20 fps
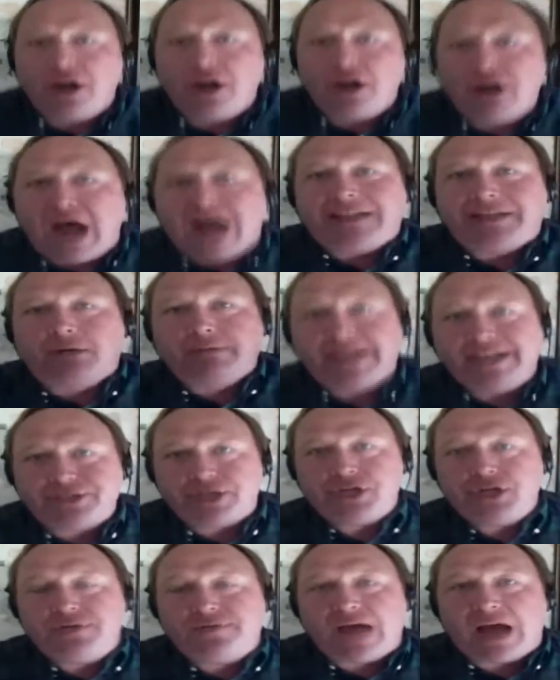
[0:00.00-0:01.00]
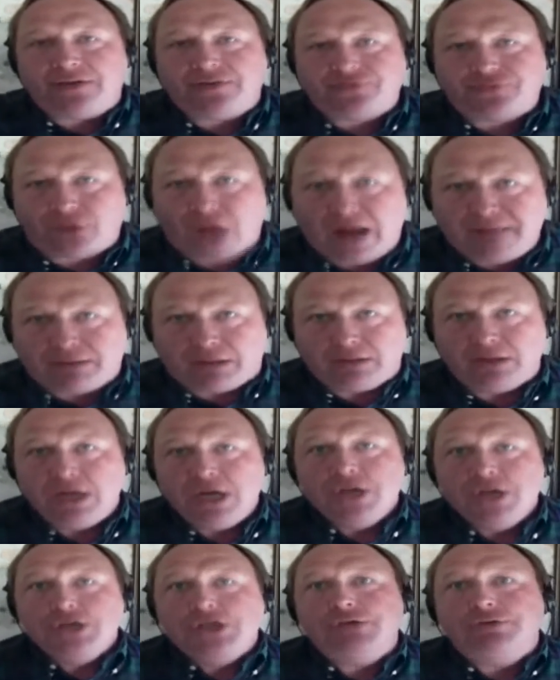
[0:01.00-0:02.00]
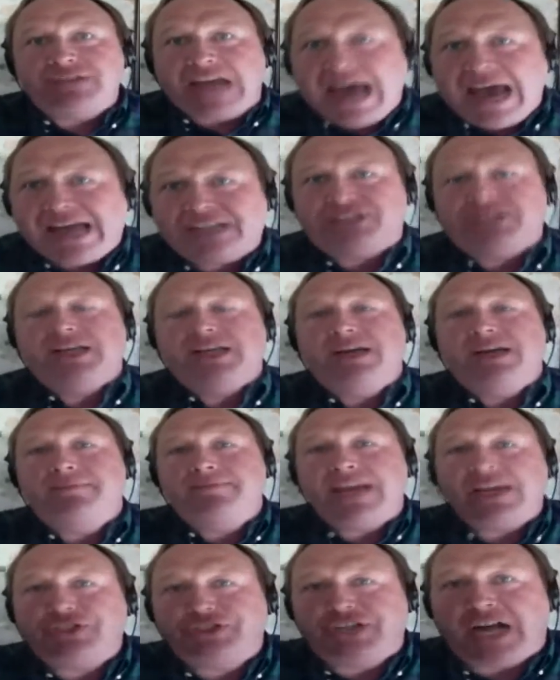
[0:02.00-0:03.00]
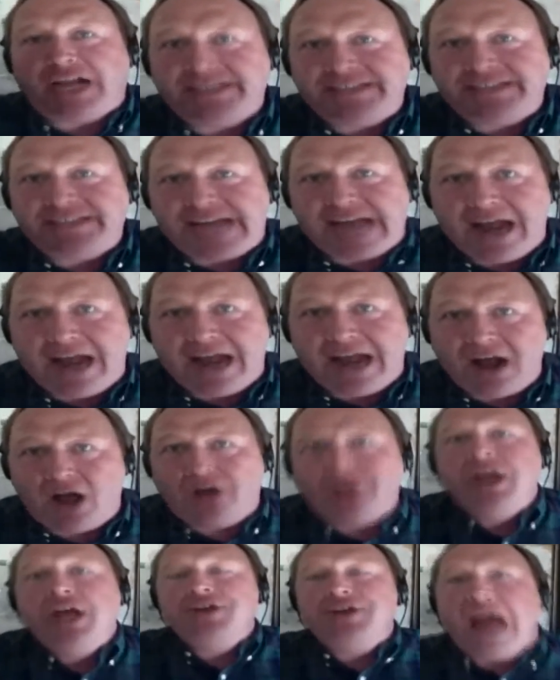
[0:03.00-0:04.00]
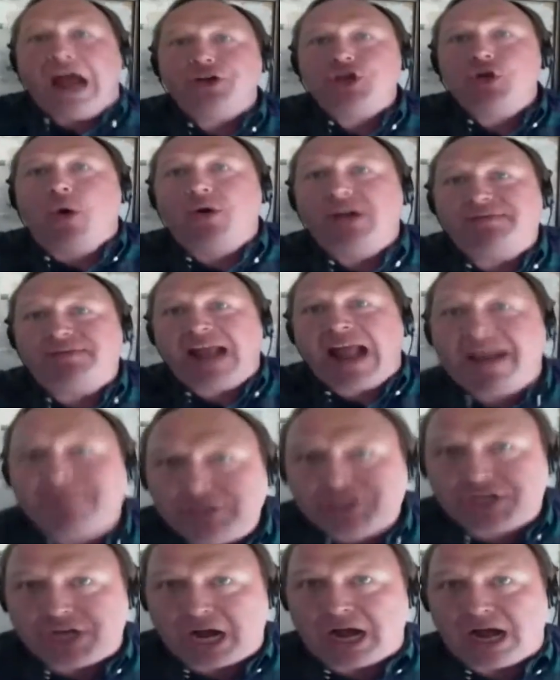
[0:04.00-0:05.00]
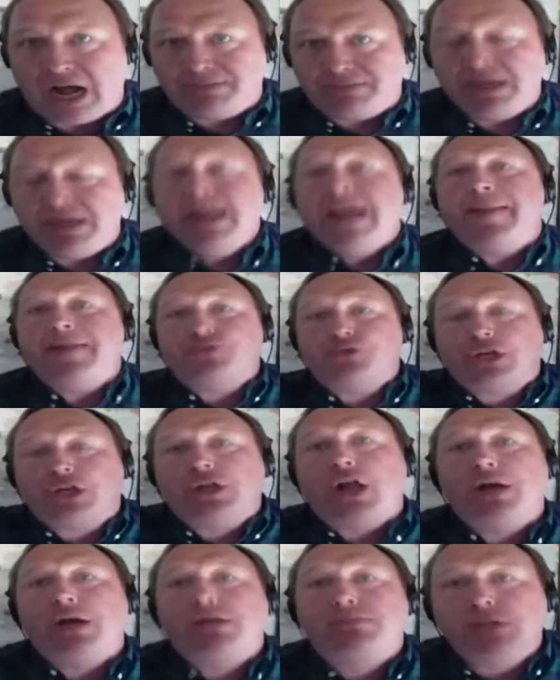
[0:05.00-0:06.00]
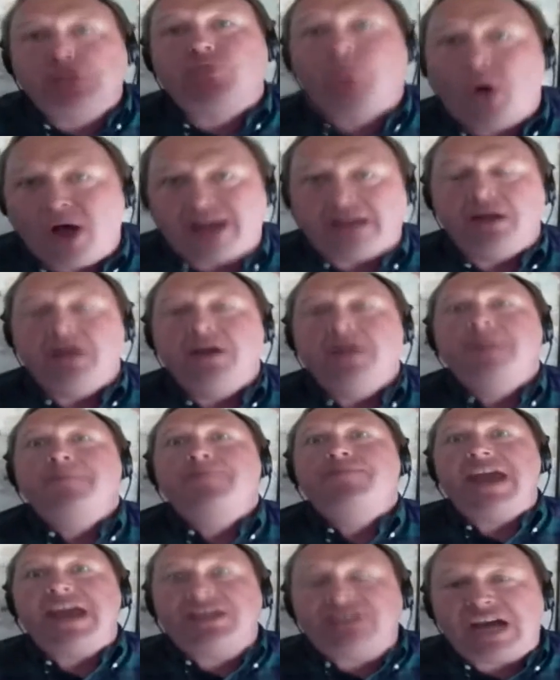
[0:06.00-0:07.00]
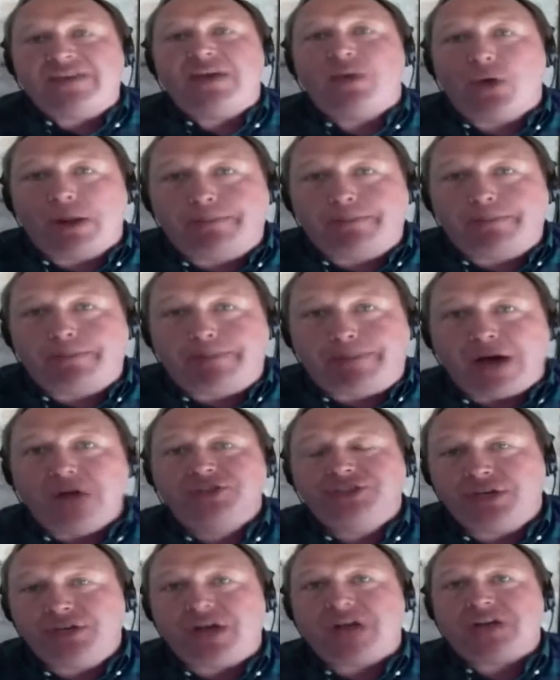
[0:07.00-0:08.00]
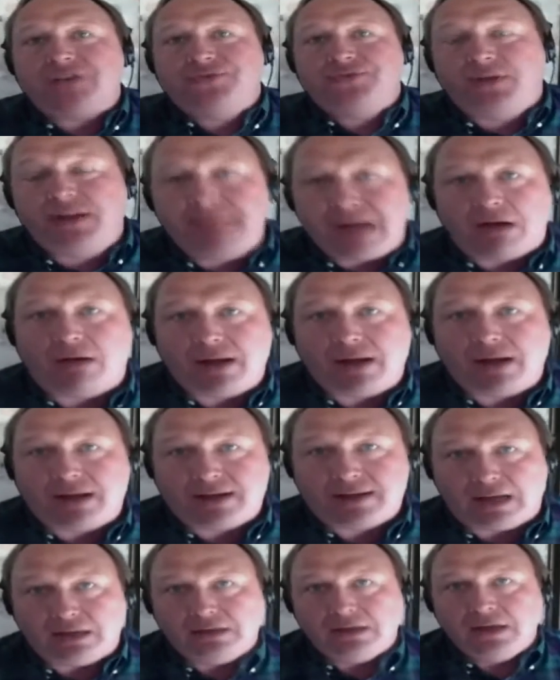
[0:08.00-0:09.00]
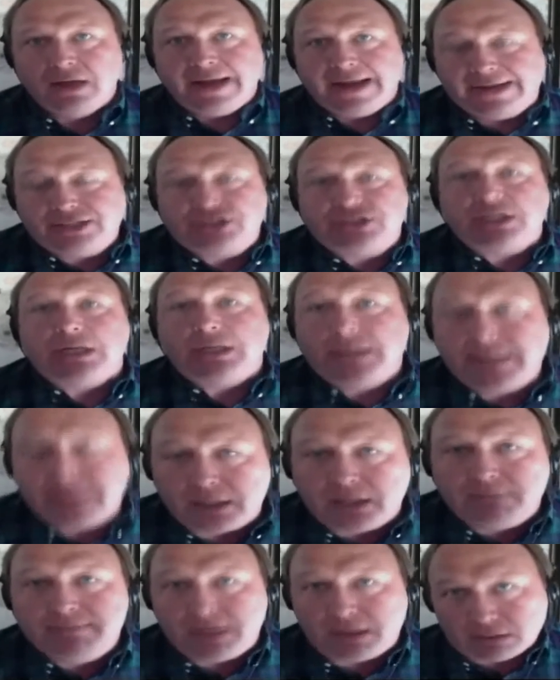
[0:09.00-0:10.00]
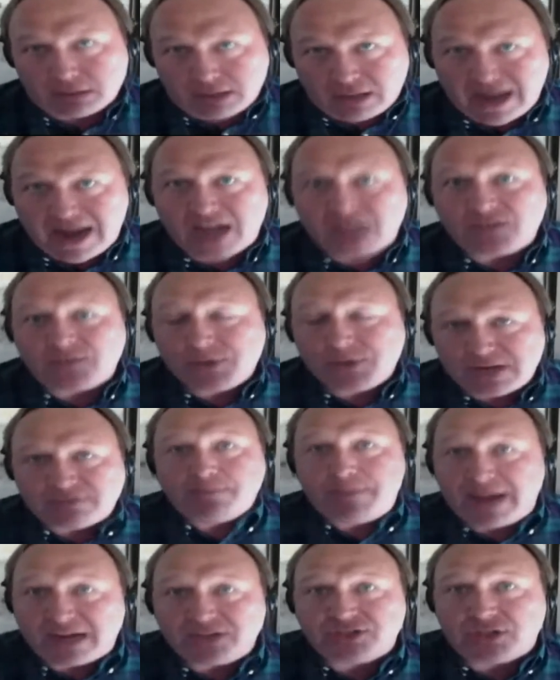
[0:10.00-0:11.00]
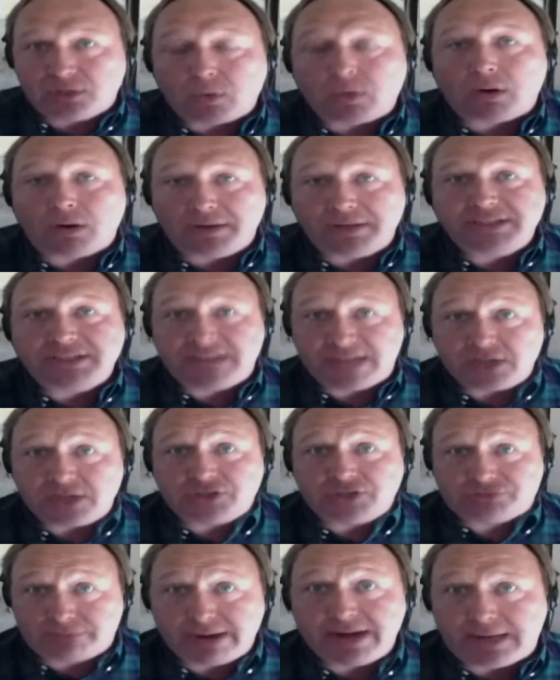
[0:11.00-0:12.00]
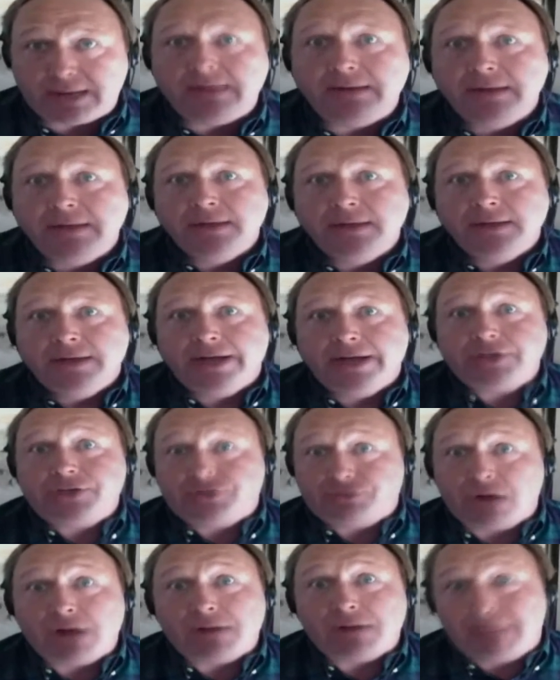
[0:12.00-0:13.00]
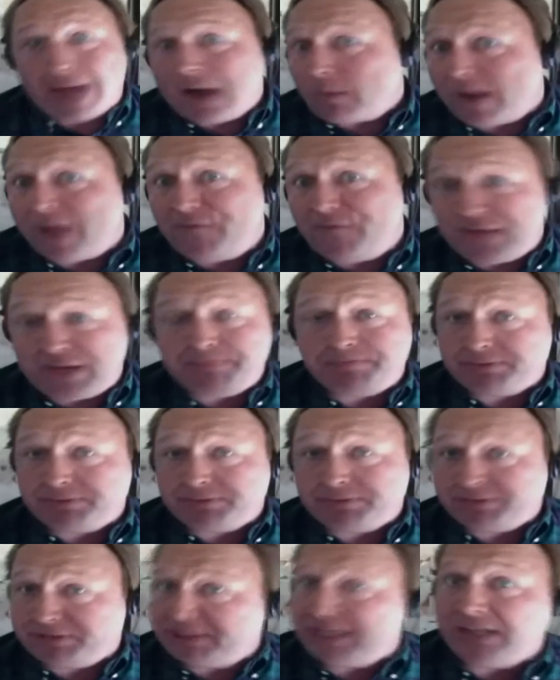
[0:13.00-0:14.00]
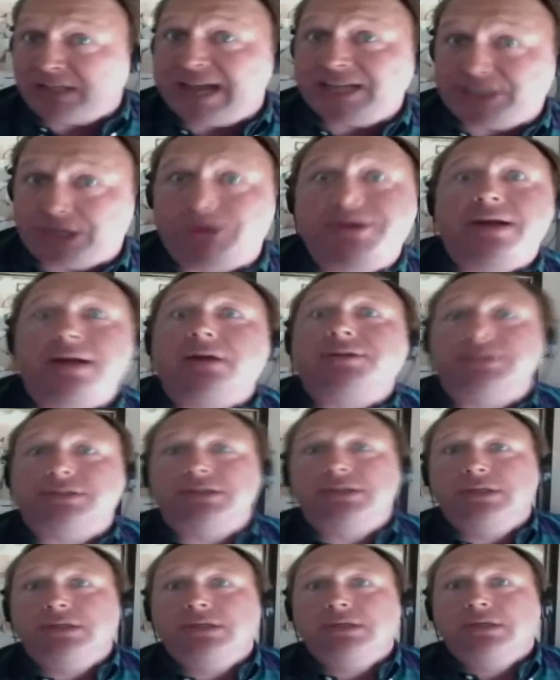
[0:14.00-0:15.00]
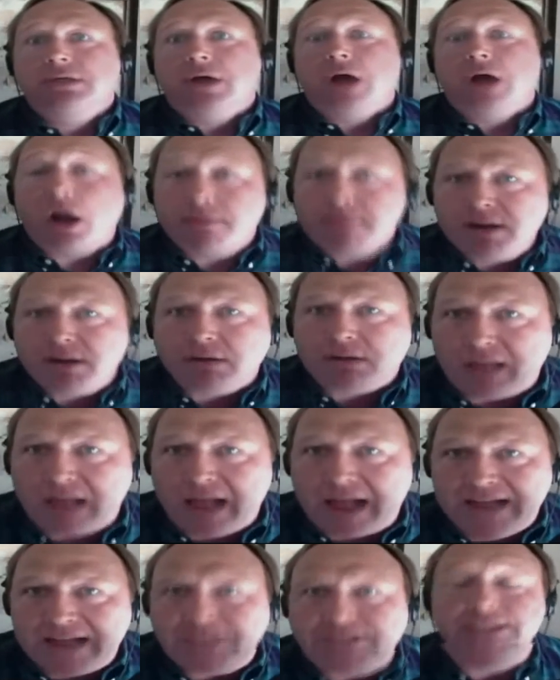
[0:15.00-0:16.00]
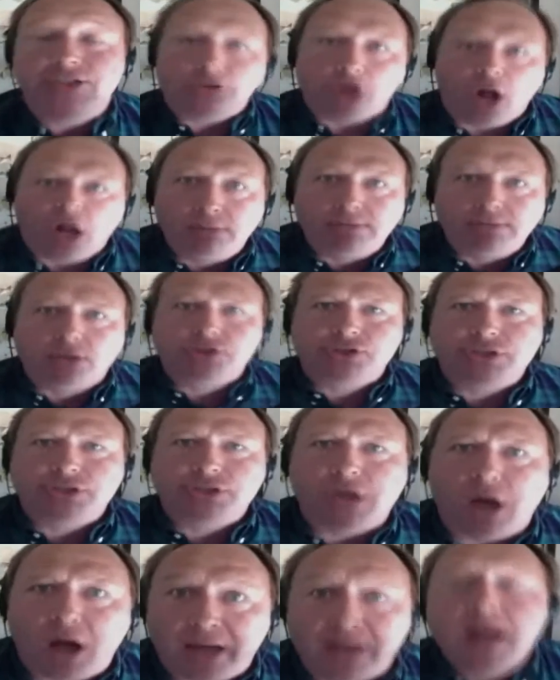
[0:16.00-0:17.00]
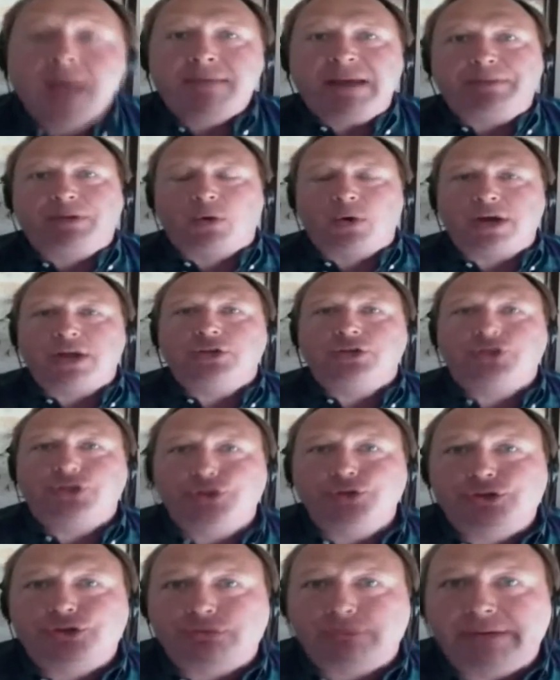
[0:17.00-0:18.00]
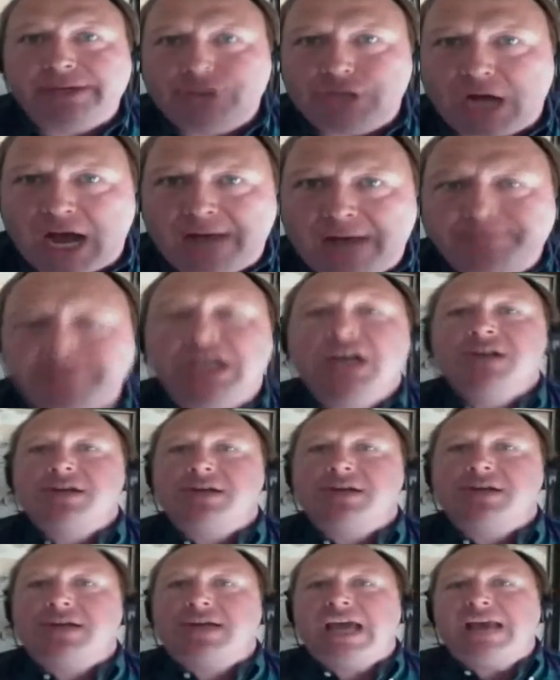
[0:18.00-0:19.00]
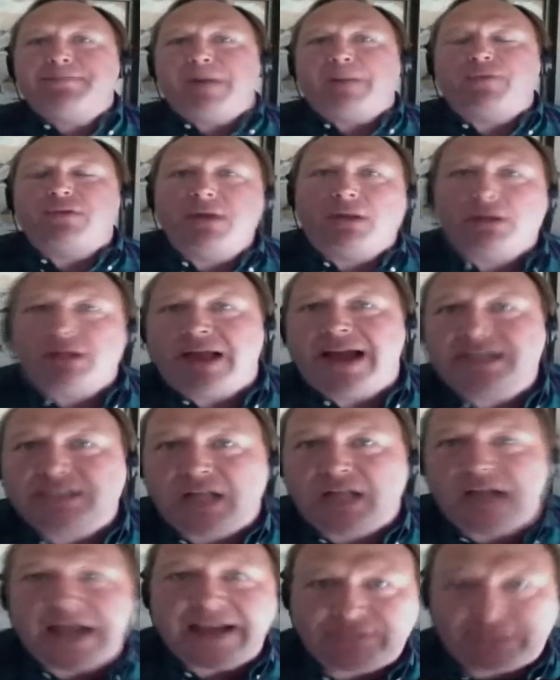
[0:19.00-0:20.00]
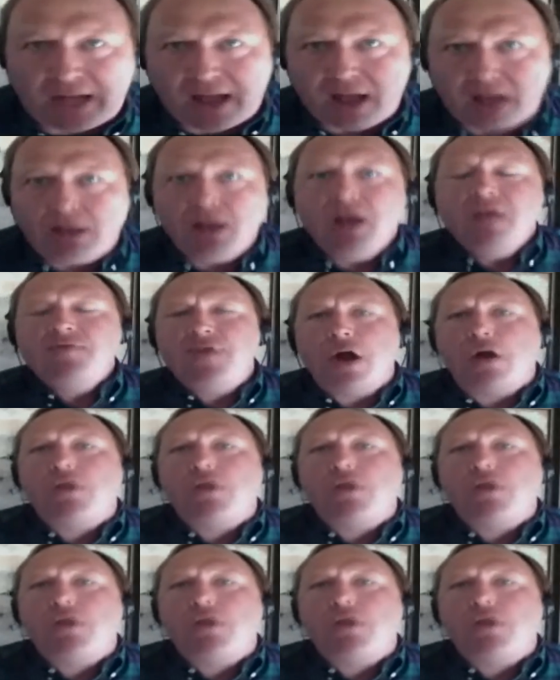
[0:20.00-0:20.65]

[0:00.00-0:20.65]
They're not the reason you've got trouble. You tax them, they shut down, now you won't even have a job. And that's what the globalists want. They say they want a post-industrial America. It's the little middle class. We used to have the biggest in the world. It's now shrinking. It's shrunk by around 50% in the last 30 years. Our middle class is almost gone. People are working 2-3 jobs to keep up the middle class lifestyle.